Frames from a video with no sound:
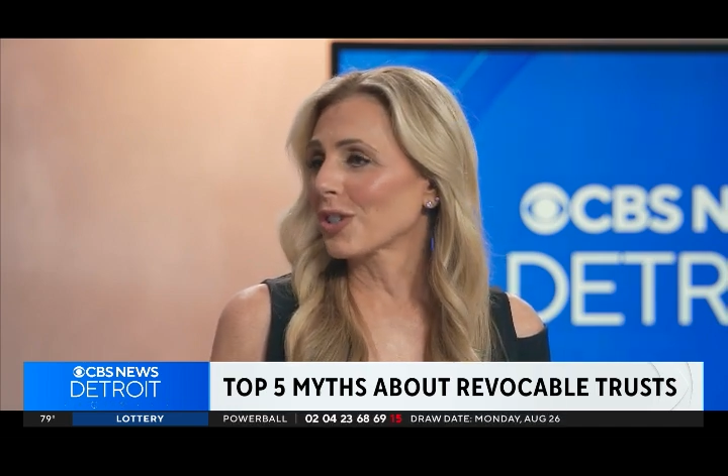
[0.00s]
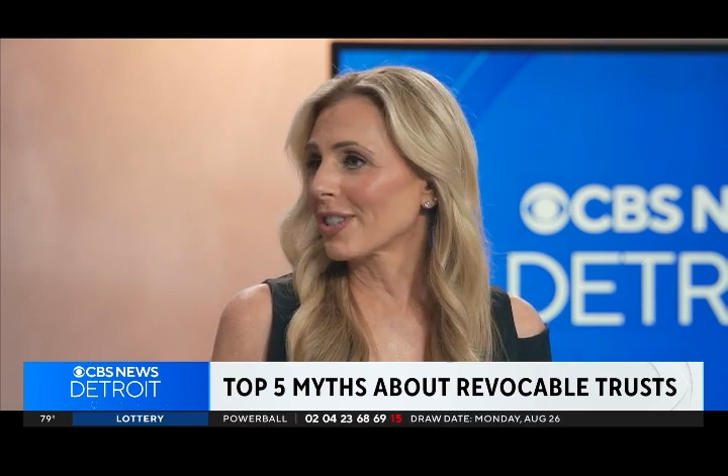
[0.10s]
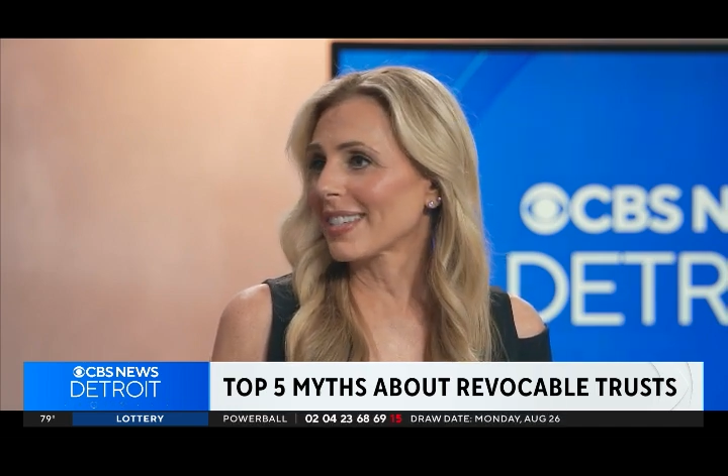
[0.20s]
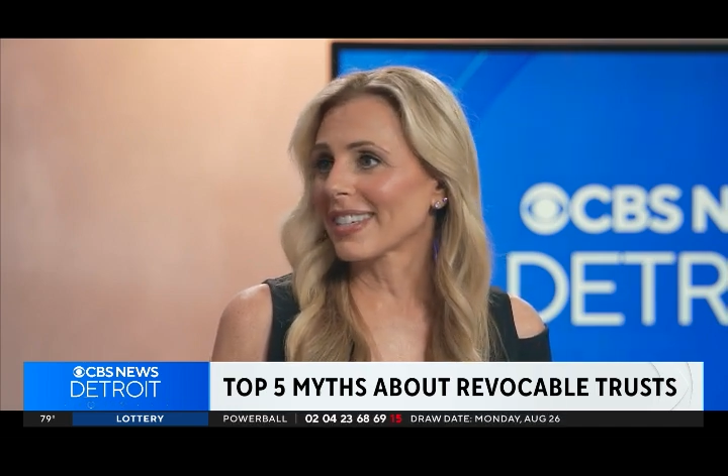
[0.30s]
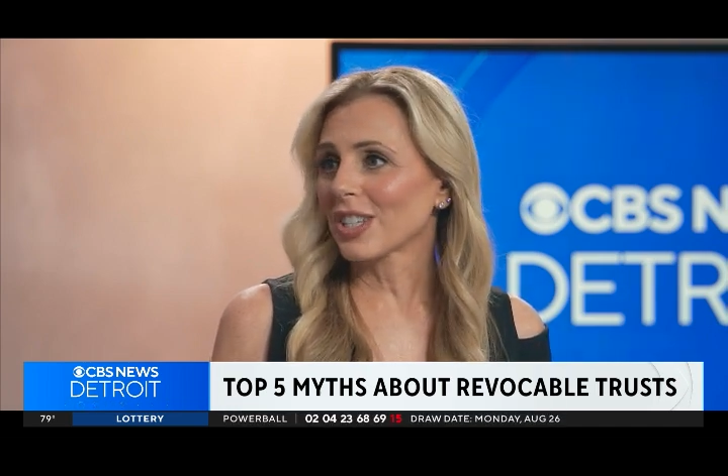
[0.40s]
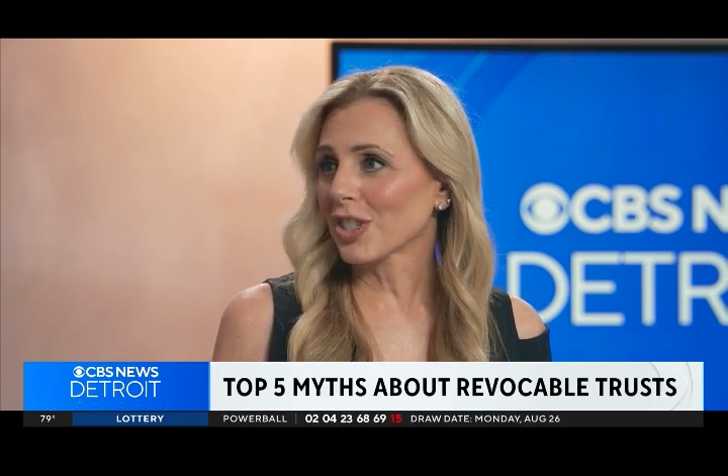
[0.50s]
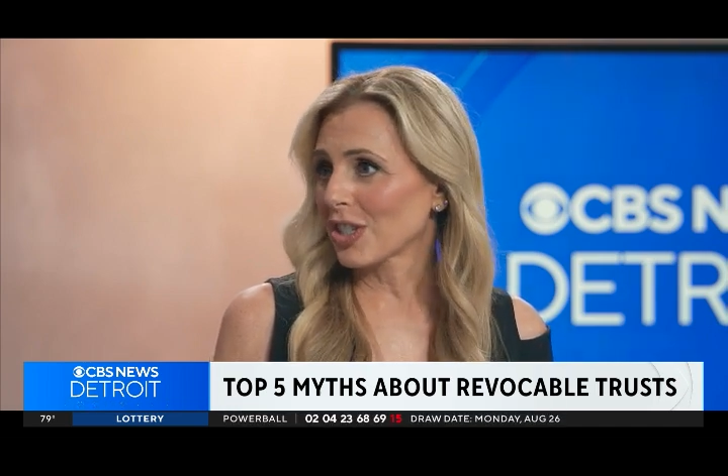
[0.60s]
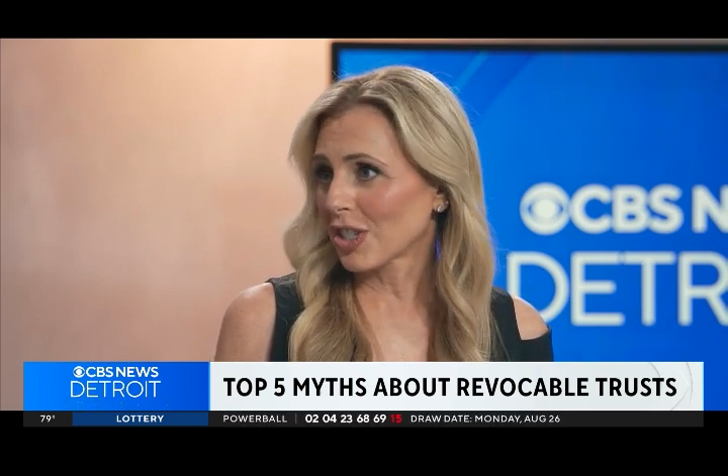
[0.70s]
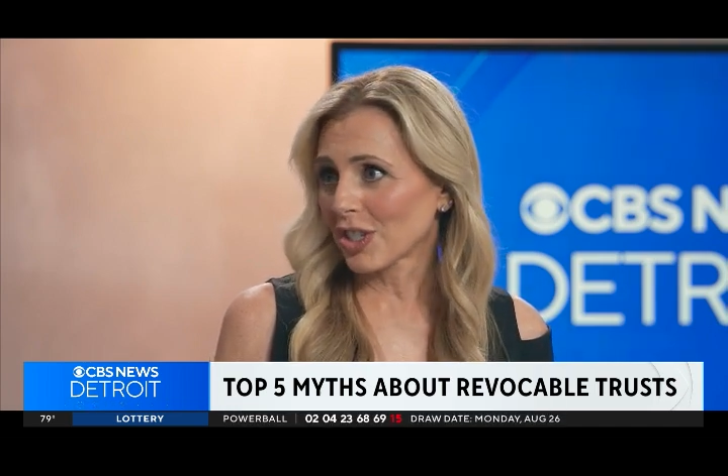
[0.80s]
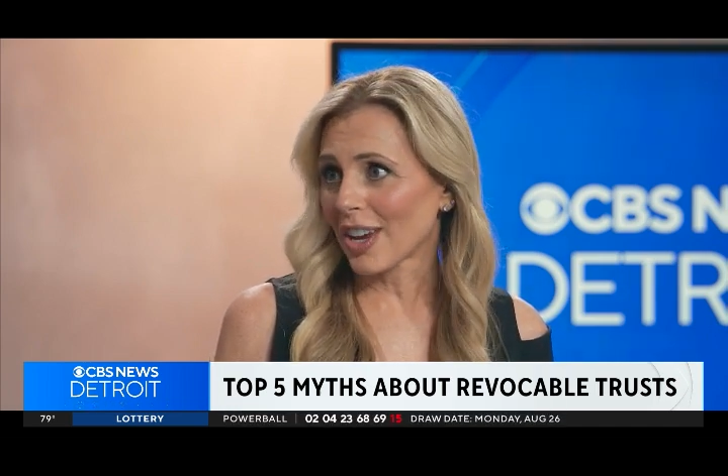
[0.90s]
your
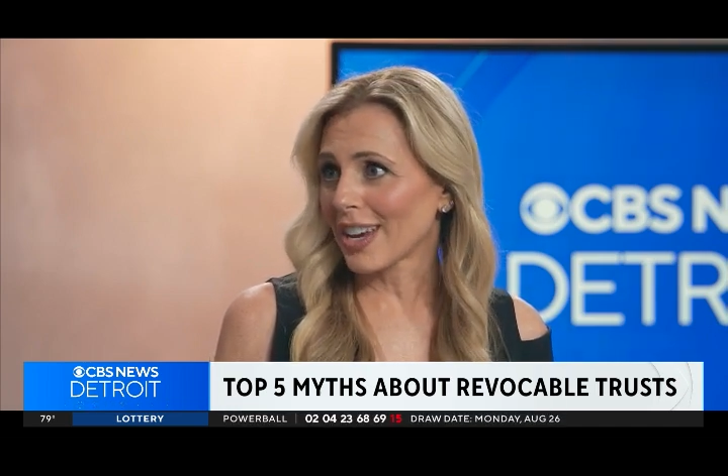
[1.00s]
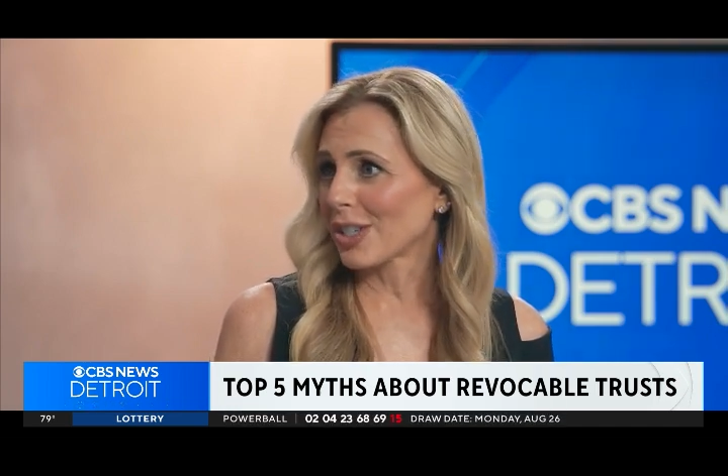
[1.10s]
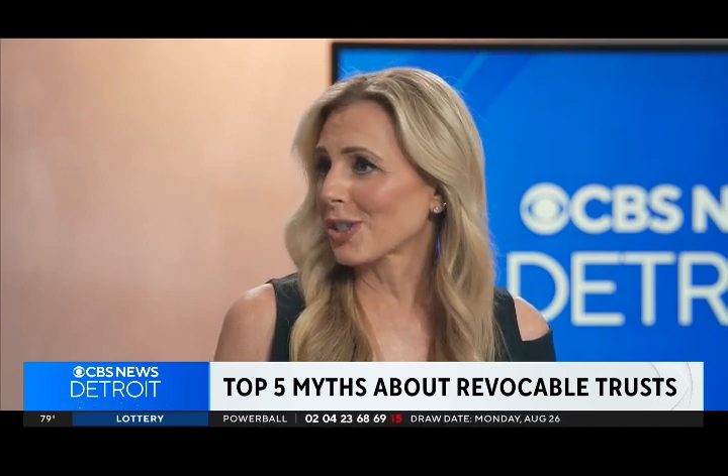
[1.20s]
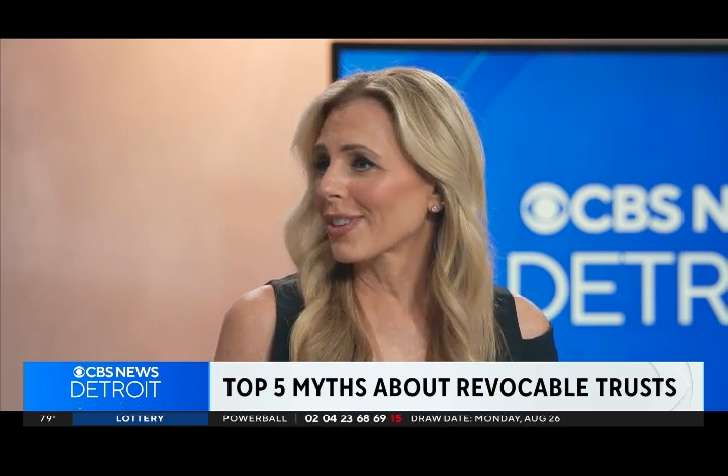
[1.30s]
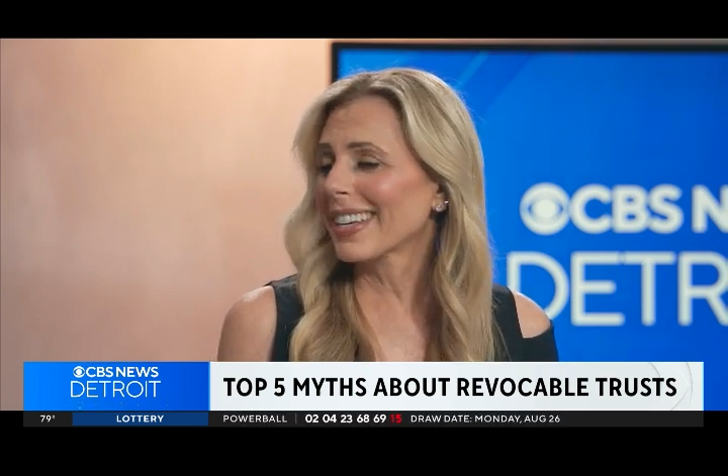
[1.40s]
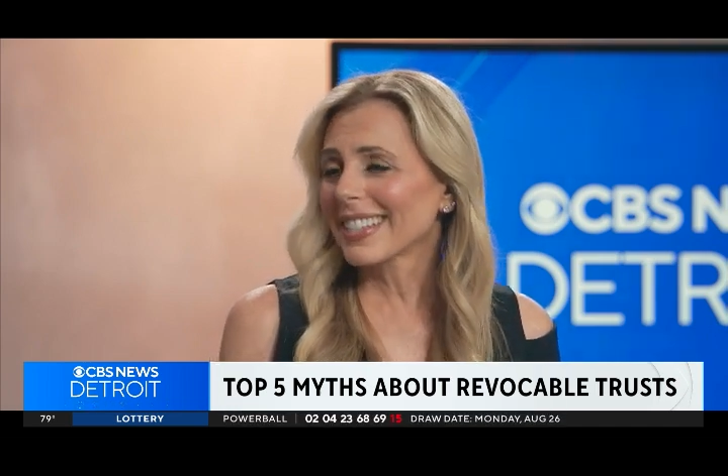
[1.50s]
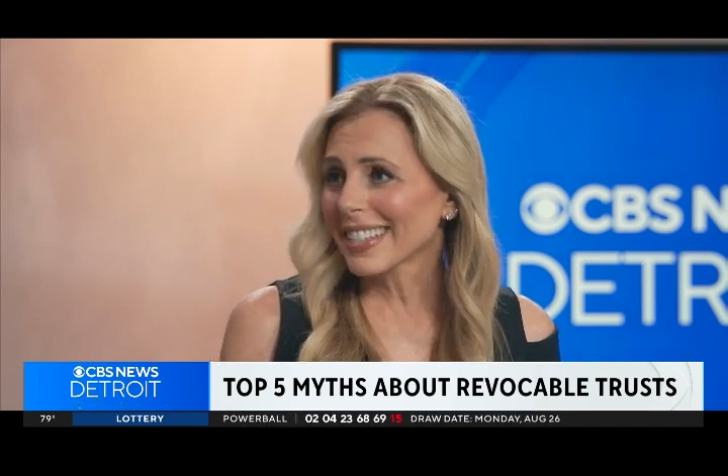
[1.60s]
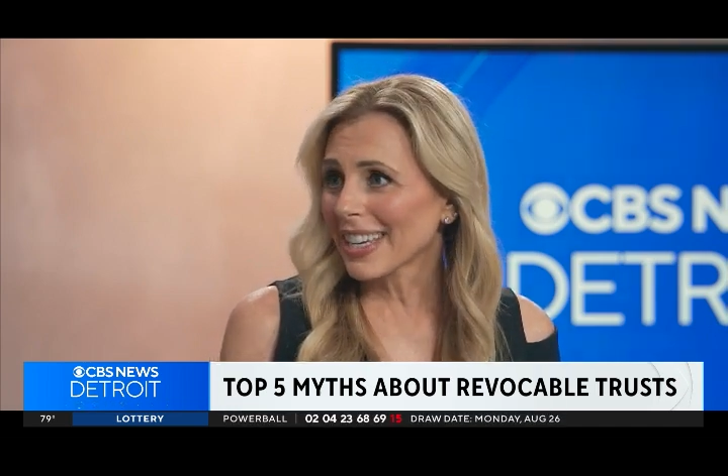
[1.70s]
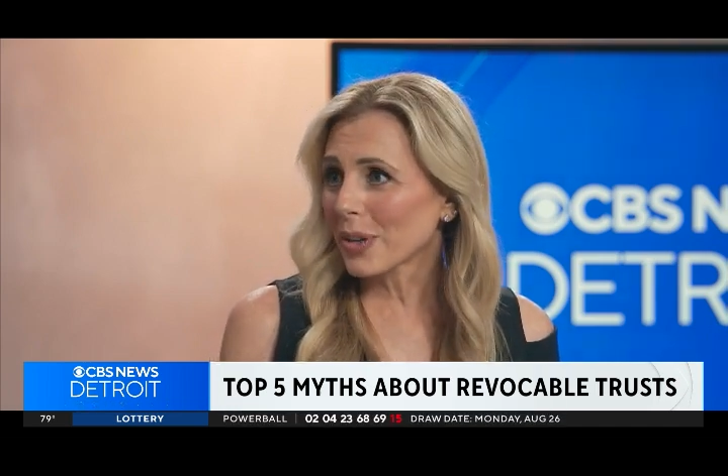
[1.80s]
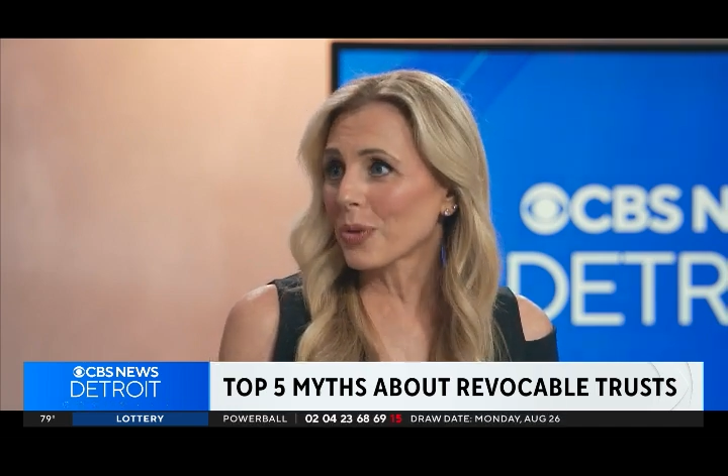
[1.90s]
decisions change, your
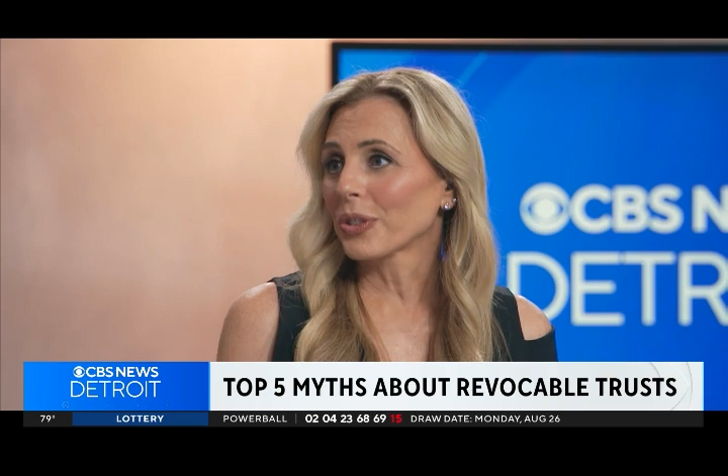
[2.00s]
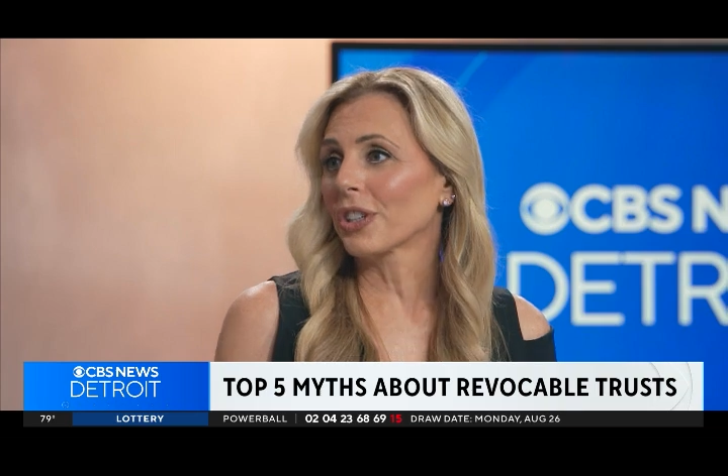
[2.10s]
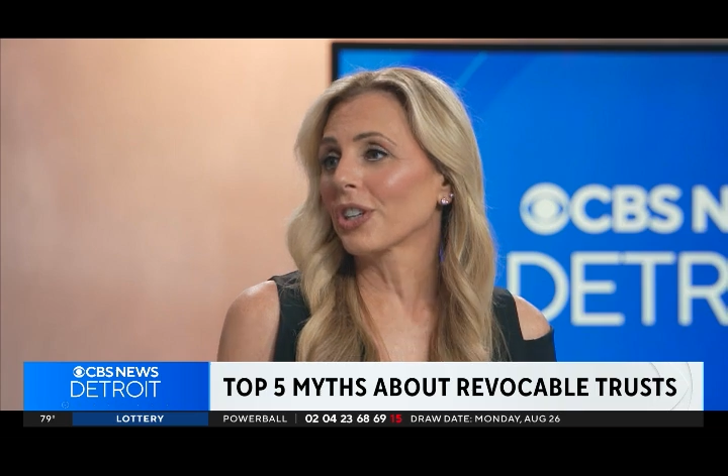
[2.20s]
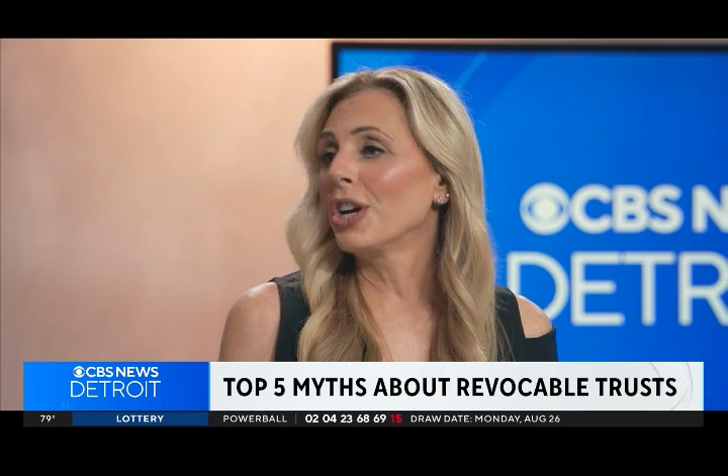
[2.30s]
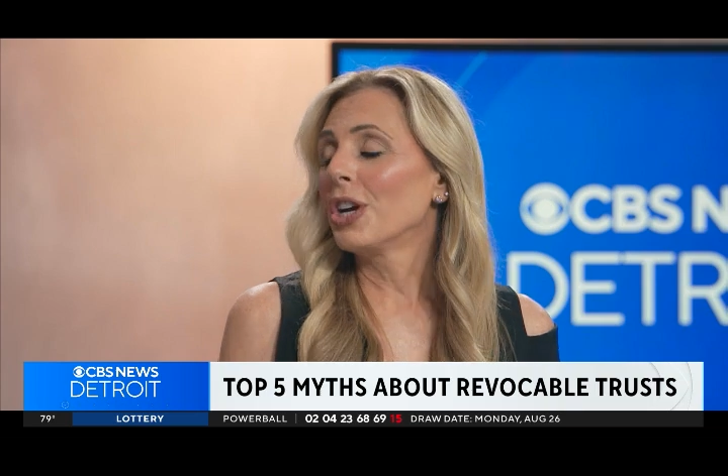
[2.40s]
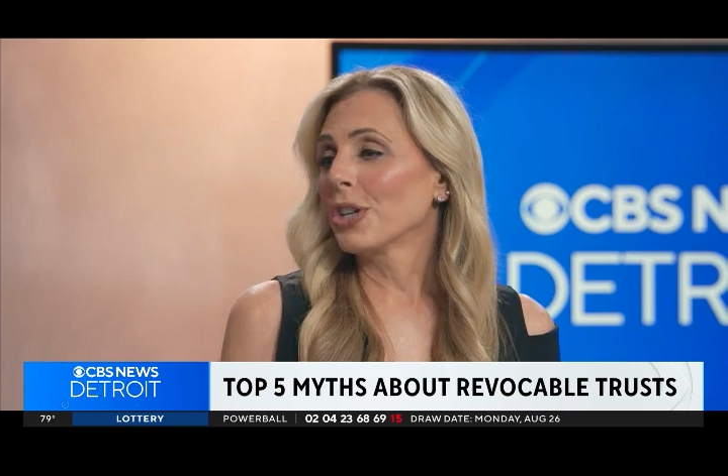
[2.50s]
kids get older,